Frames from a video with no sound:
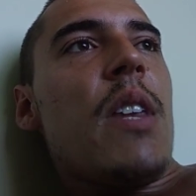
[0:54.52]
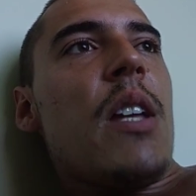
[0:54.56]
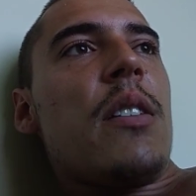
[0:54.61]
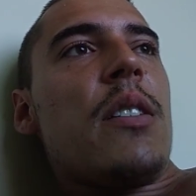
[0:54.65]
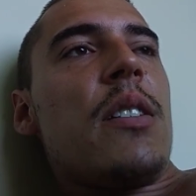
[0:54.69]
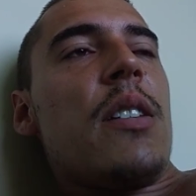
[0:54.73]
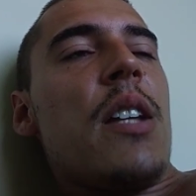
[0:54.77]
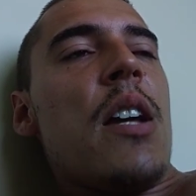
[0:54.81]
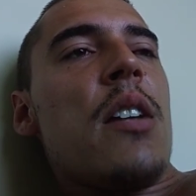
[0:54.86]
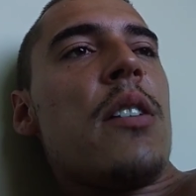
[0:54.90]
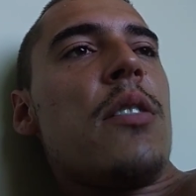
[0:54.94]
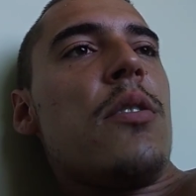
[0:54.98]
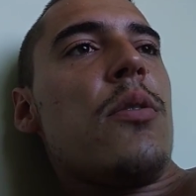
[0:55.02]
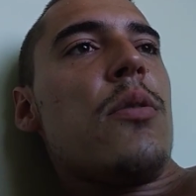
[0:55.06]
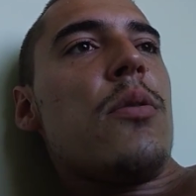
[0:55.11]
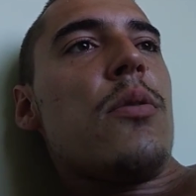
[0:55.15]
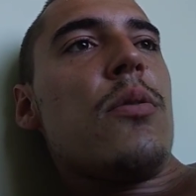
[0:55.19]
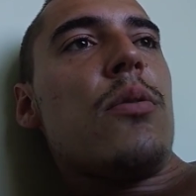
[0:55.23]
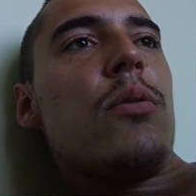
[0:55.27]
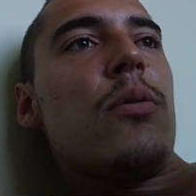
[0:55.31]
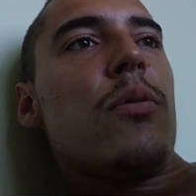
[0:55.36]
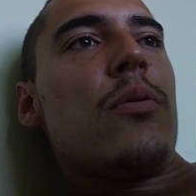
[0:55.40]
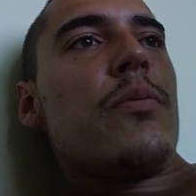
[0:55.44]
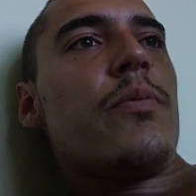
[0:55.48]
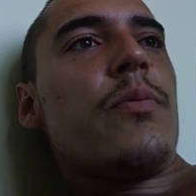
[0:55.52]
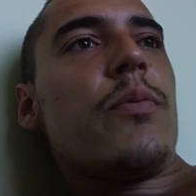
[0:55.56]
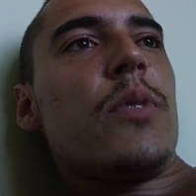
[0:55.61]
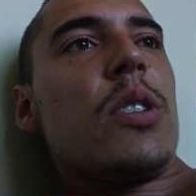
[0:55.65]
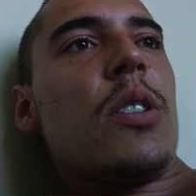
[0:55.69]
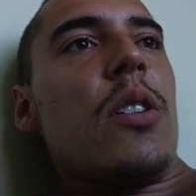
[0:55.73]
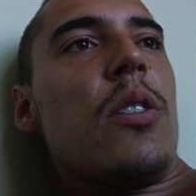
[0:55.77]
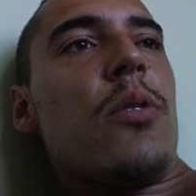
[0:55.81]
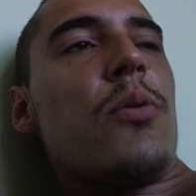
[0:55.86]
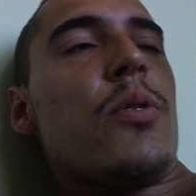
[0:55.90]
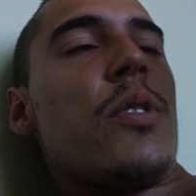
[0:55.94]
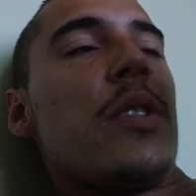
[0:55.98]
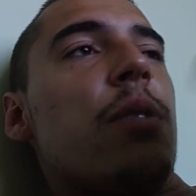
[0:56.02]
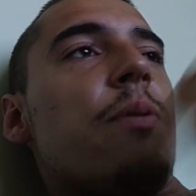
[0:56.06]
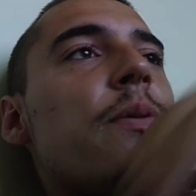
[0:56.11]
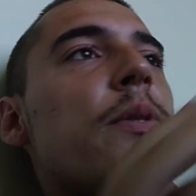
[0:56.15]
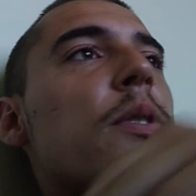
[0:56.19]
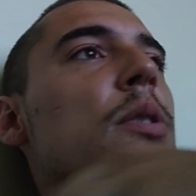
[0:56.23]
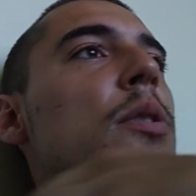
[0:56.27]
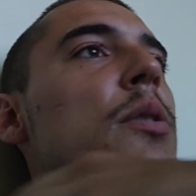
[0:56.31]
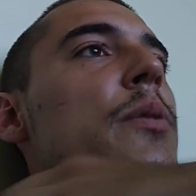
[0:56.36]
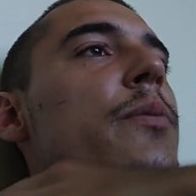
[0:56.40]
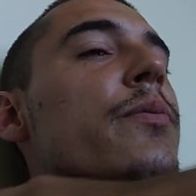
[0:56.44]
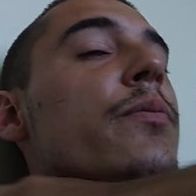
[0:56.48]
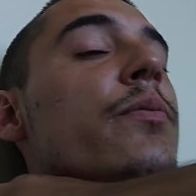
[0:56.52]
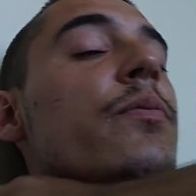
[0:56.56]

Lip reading: thank you, just for